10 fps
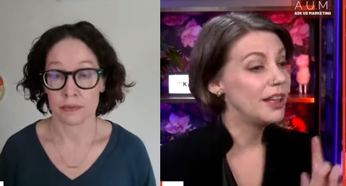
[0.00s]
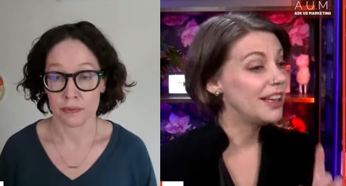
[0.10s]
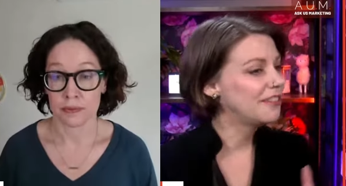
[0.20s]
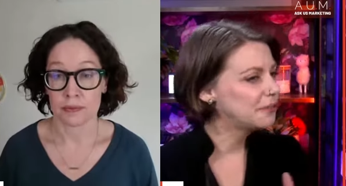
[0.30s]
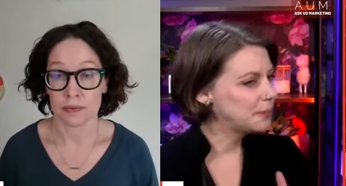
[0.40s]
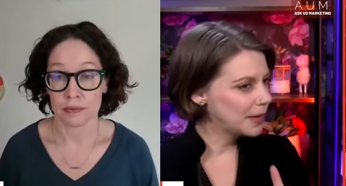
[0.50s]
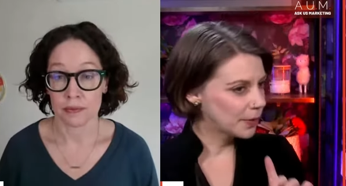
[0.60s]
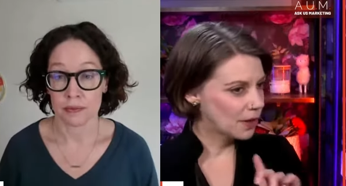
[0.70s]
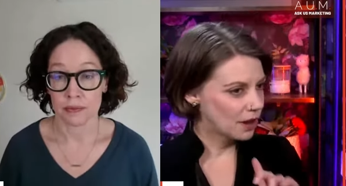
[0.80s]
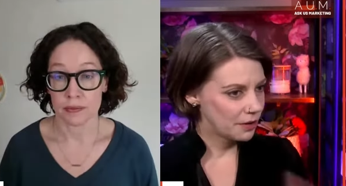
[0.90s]
Speaker 1: if
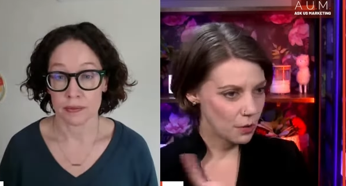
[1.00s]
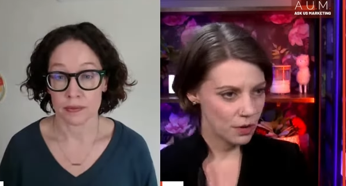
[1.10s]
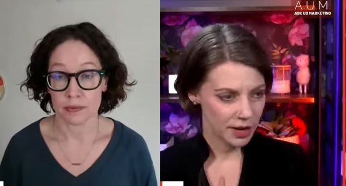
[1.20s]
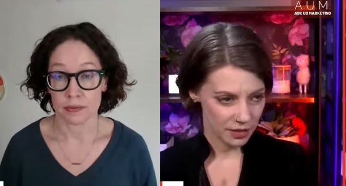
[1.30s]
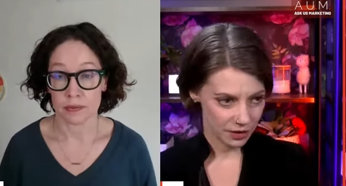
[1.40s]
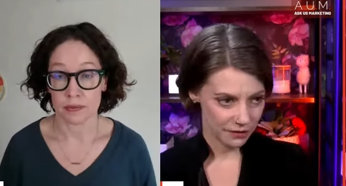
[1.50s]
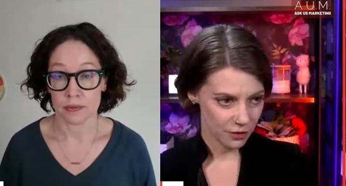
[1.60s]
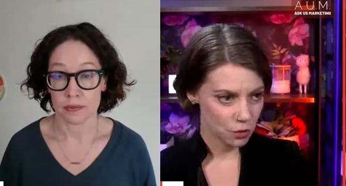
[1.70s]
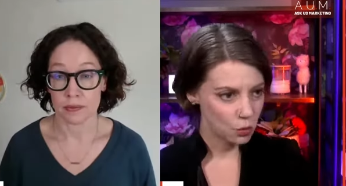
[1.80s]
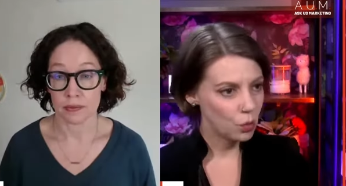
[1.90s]
people are recording on their
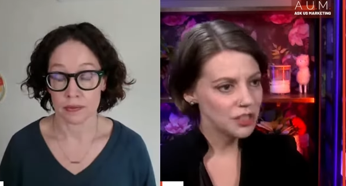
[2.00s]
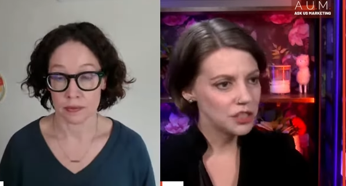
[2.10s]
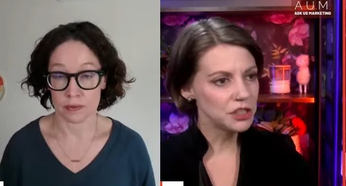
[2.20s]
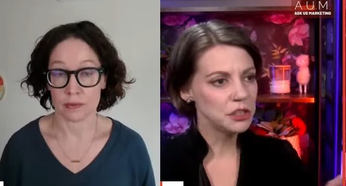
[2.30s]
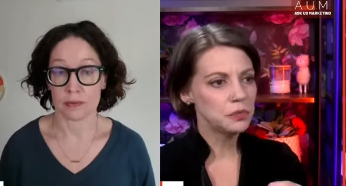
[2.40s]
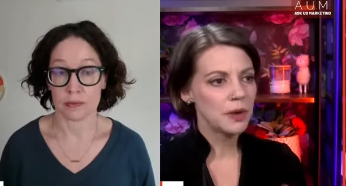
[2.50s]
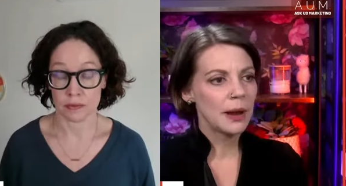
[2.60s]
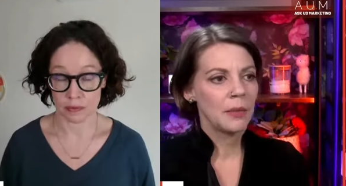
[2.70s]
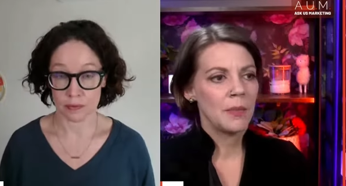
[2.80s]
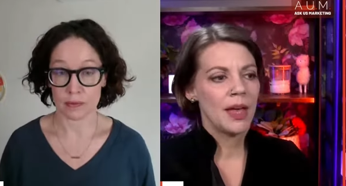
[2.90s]
phone, what do you
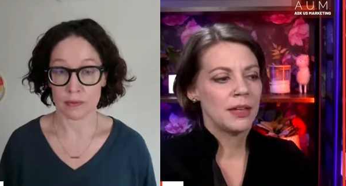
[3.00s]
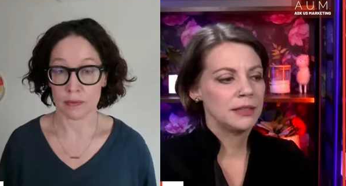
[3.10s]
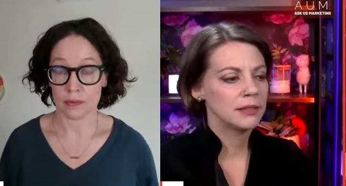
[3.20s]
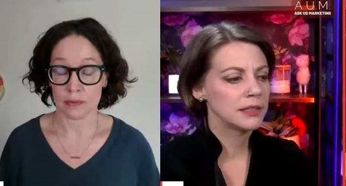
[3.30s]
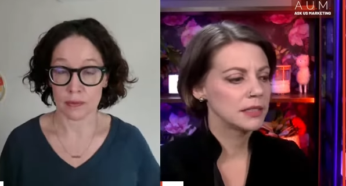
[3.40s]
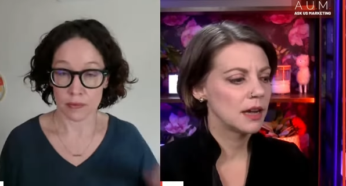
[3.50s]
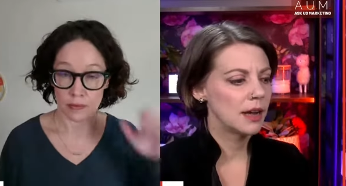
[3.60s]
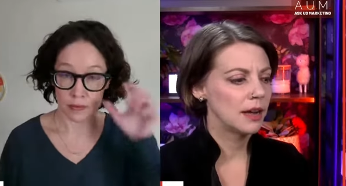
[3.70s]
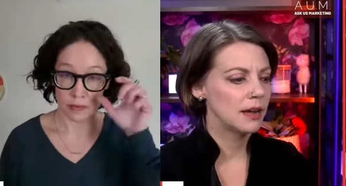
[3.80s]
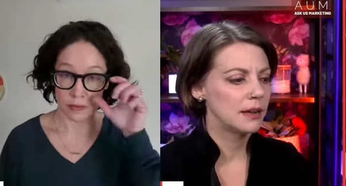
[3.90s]
recommend?
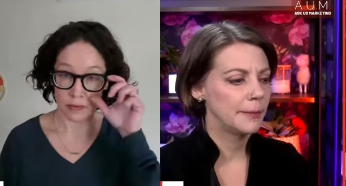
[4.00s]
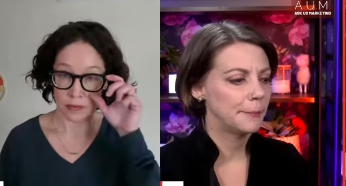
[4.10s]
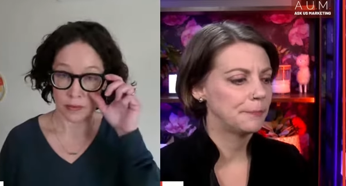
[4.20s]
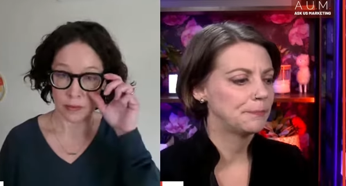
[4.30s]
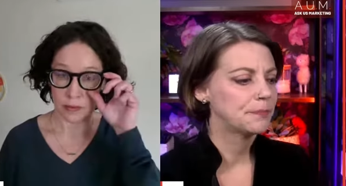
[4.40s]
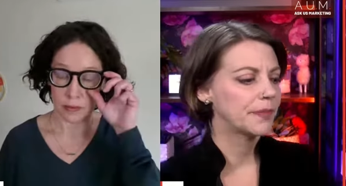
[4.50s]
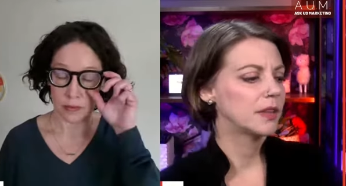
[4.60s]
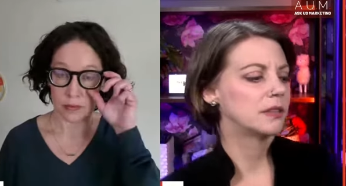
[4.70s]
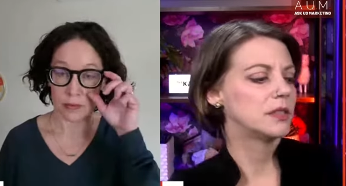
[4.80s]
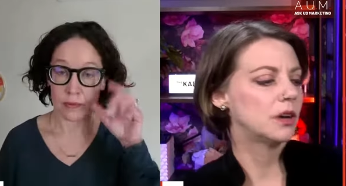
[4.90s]
Um,
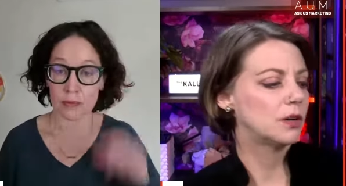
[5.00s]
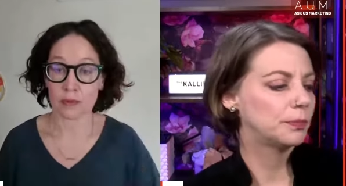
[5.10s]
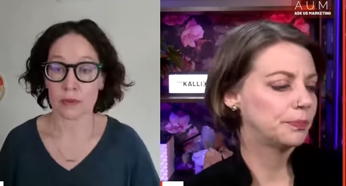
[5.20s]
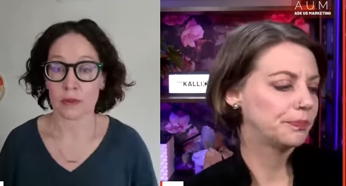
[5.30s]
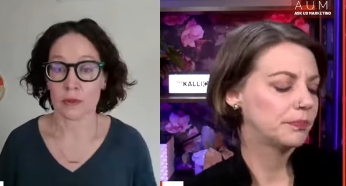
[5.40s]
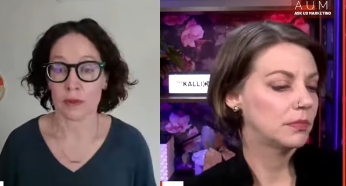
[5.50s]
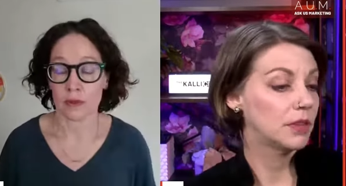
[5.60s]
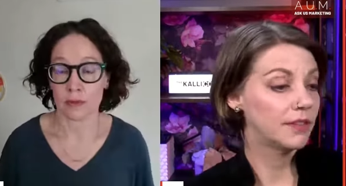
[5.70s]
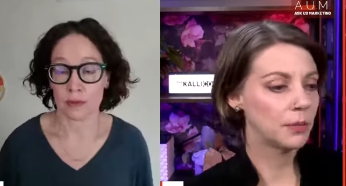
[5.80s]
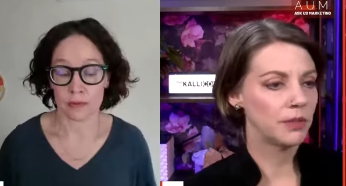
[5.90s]
so
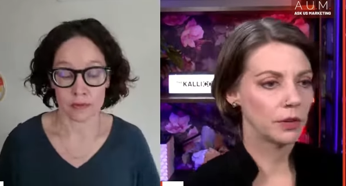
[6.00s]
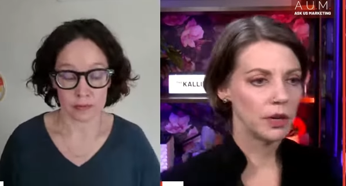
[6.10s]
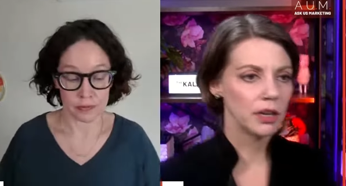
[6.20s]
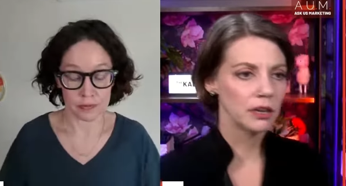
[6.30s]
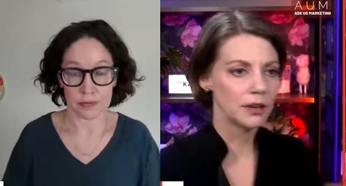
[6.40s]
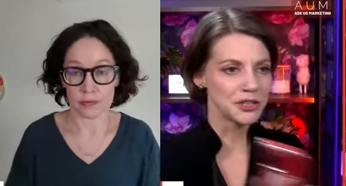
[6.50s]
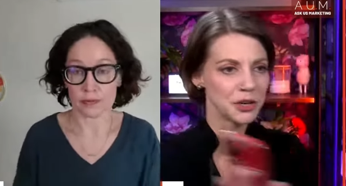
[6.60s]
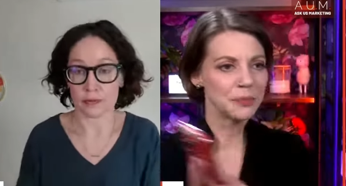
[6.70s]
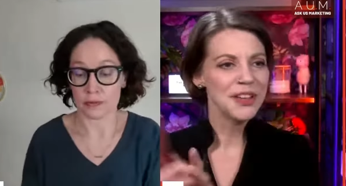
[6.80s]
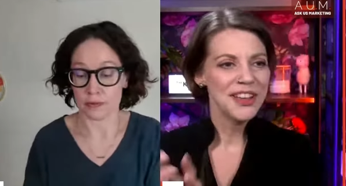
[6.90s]
I've got my phone right here. I'll show.
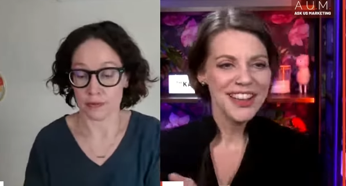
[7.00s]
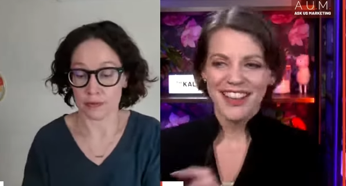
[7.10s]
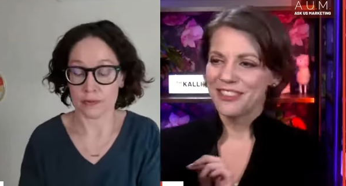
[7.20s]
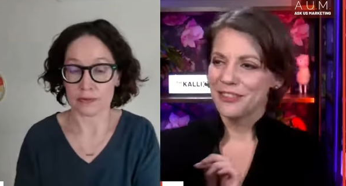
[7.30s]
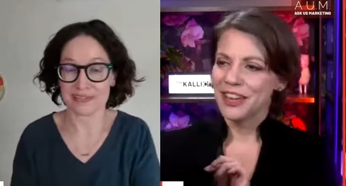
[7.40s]
You